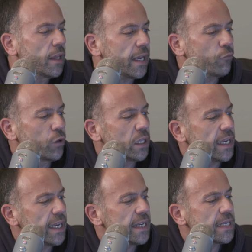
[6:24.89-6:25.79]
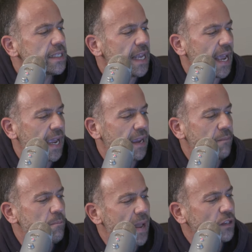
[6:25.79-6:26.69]
it really is a
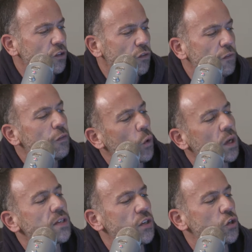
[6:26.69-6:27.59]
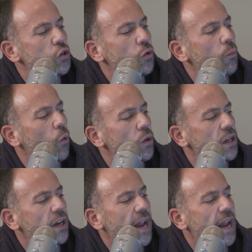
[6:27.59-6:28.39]
mental focus issue more than